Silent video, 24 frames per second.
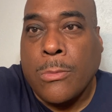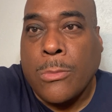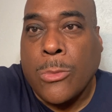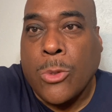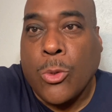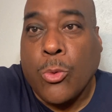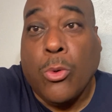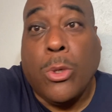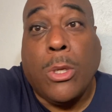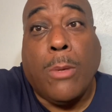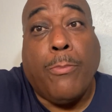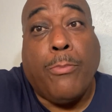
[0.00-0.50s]

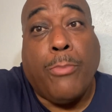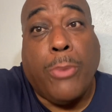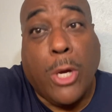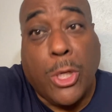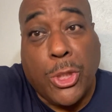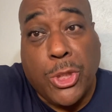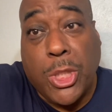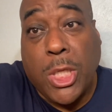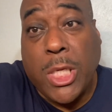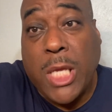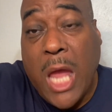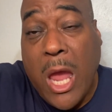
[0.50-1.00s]
with a
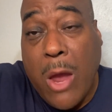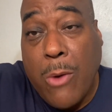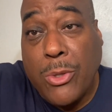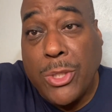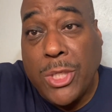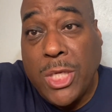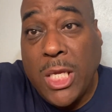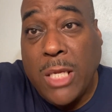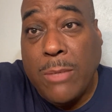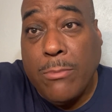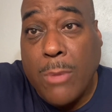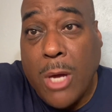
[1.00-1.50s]
bunch of
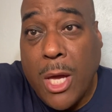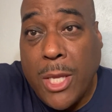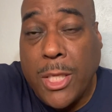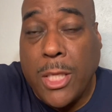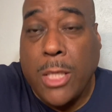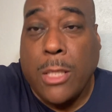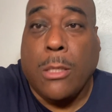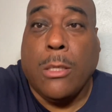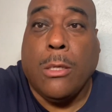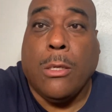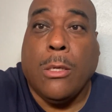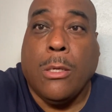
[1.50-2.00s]
guaranteed
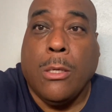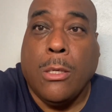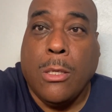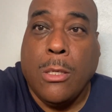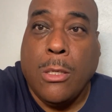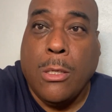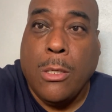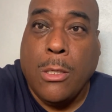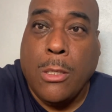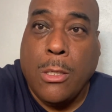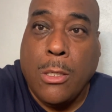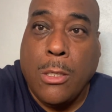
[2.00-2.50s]
money.
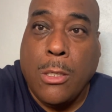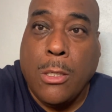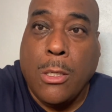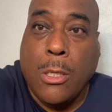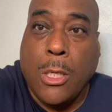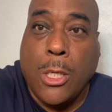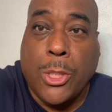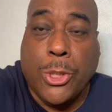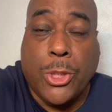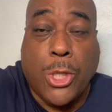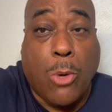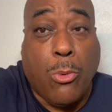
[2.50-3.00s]

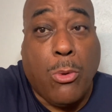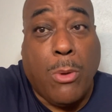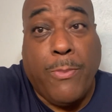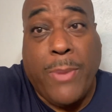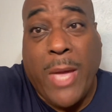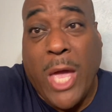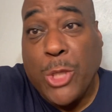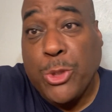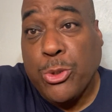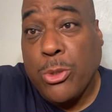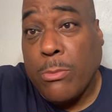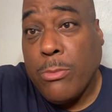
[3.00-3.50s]
So with
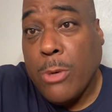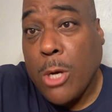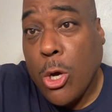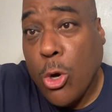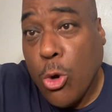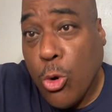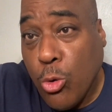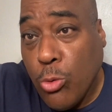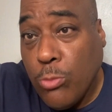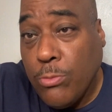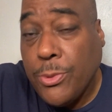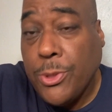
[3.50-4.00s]
Patrick
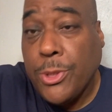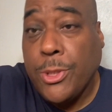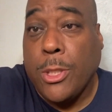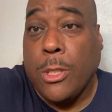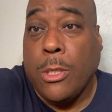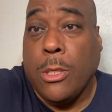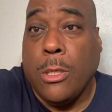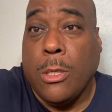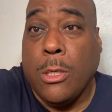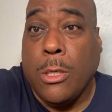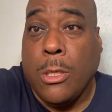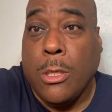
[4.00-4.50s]
Mahomes
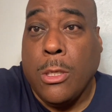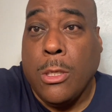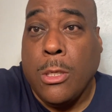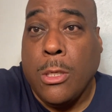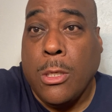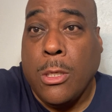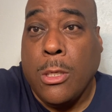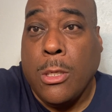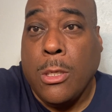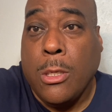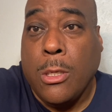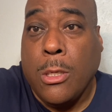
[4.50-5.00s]

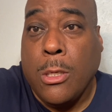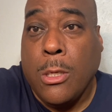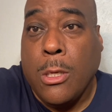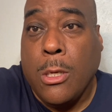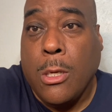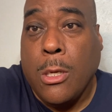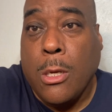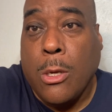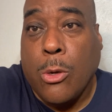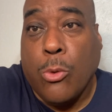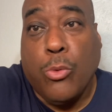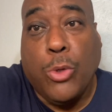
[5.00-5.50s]

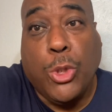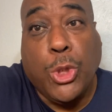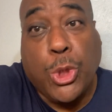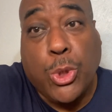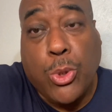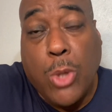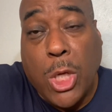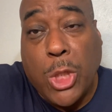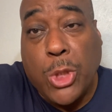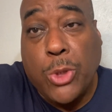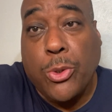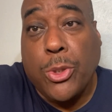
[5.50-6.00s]

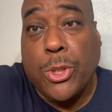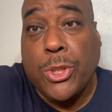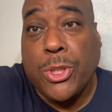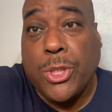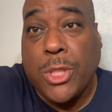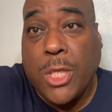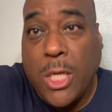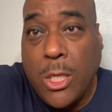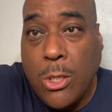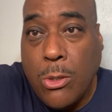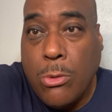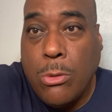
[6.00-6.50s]
restructuring his
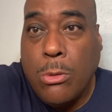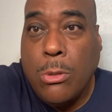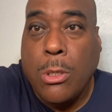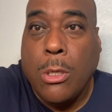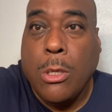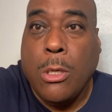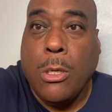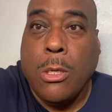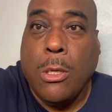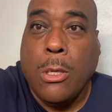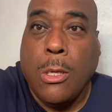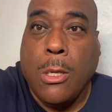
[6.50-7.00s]
deal,
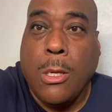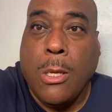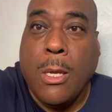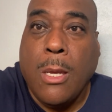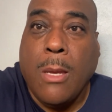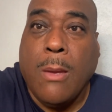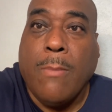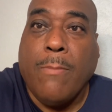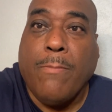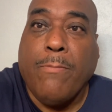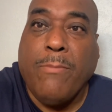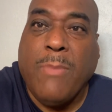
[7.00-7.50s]

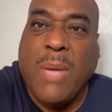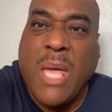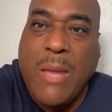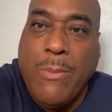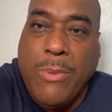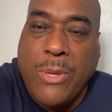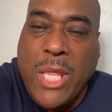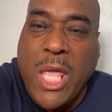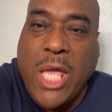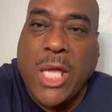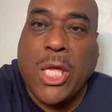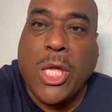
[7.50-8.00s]

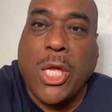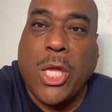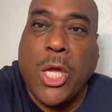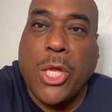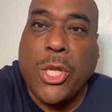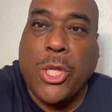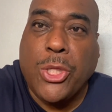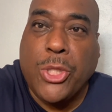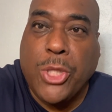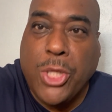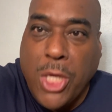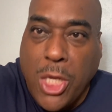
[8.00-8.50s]
maybe they can get
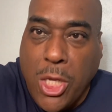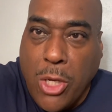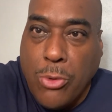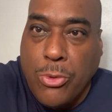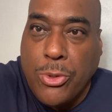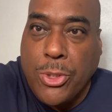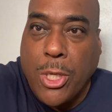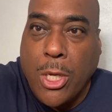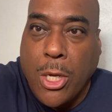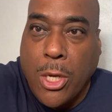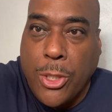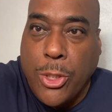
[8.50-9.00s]
a deal
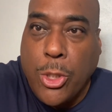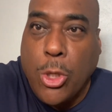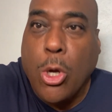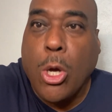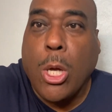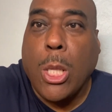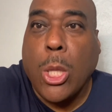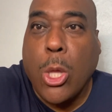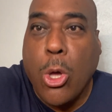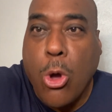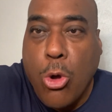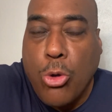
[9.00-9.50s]
done, a
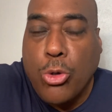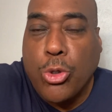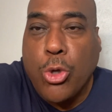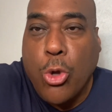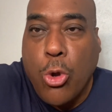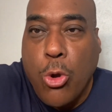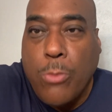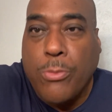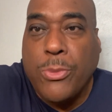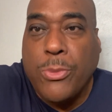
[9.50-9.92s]
long-term